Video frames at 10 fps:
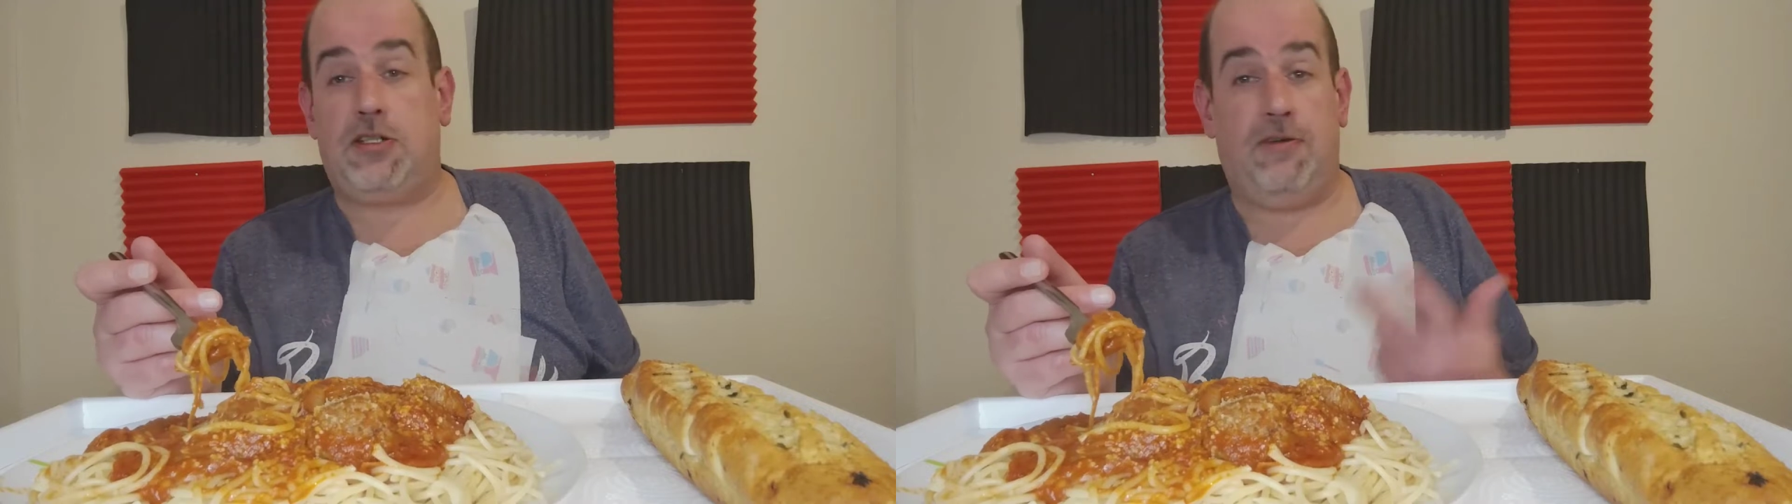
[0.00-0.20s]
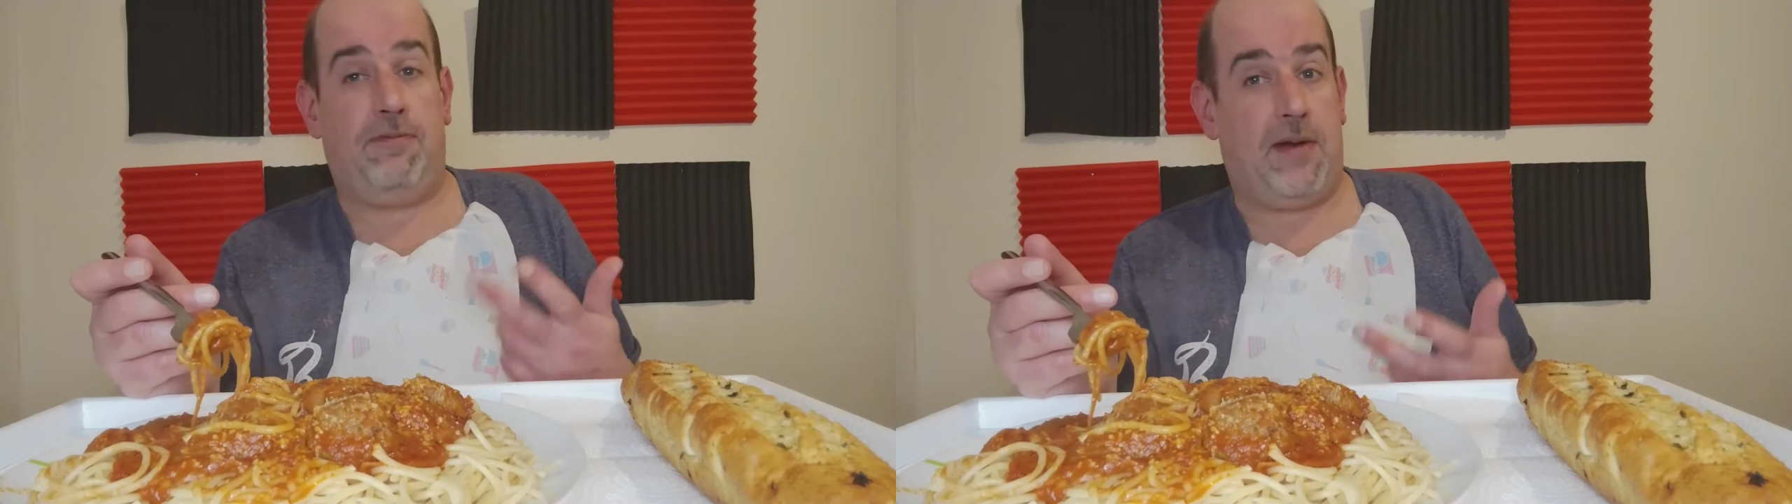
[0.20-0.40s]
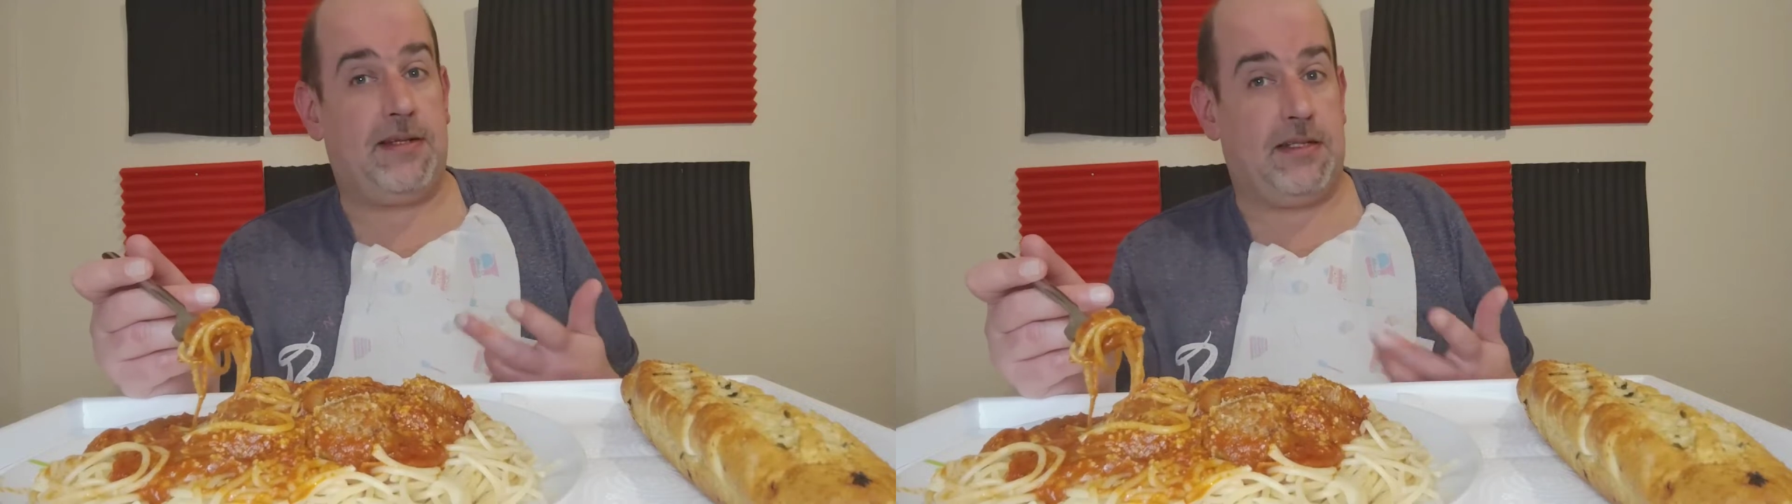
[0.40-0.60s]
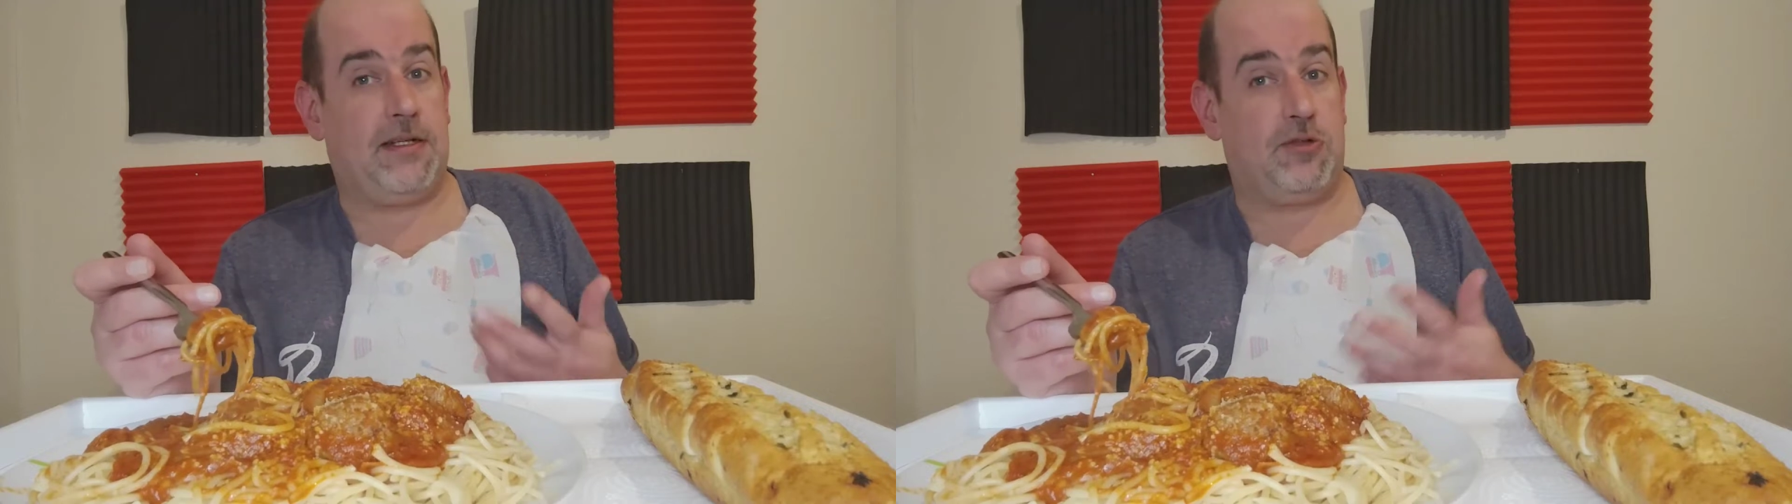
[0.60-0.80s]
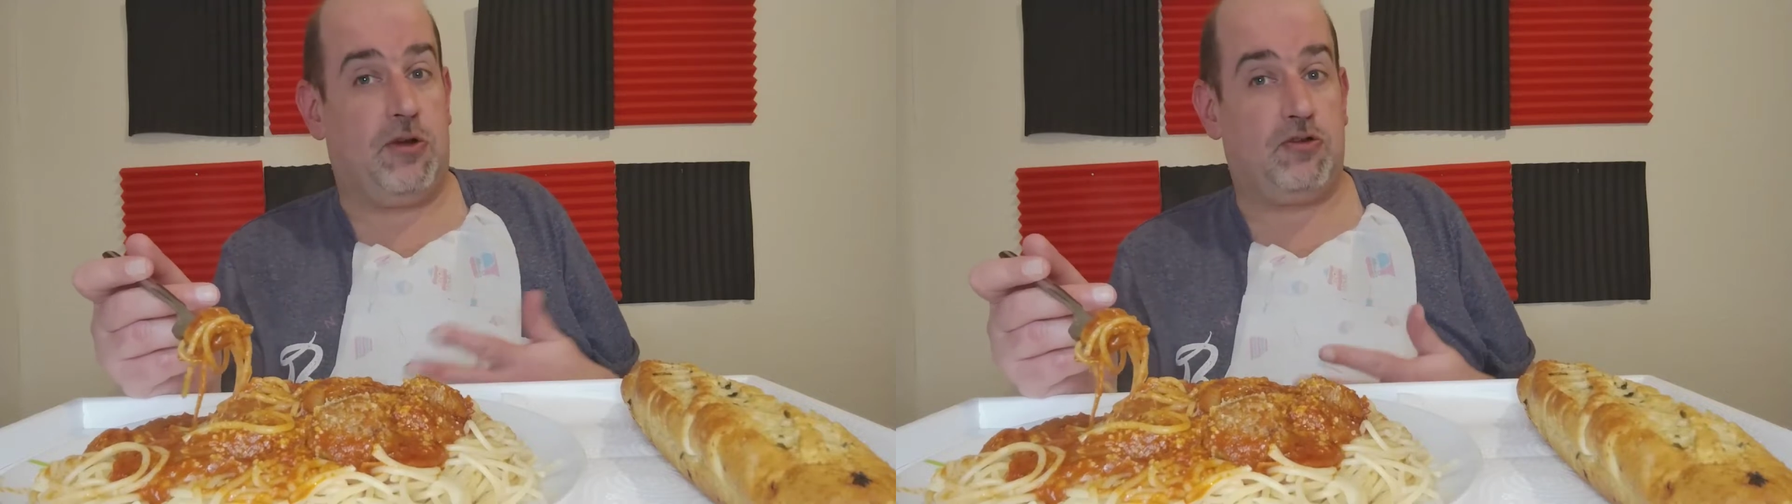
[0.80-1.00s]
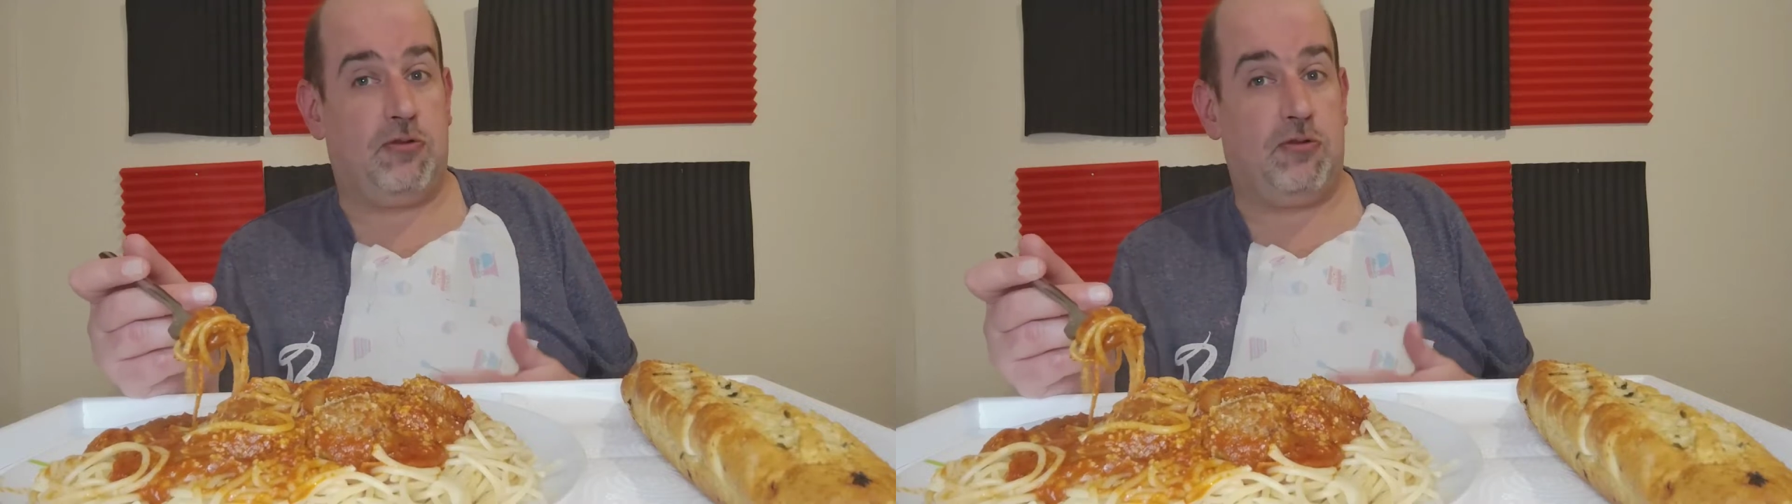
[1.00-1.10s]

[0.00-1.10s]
tough plastic as well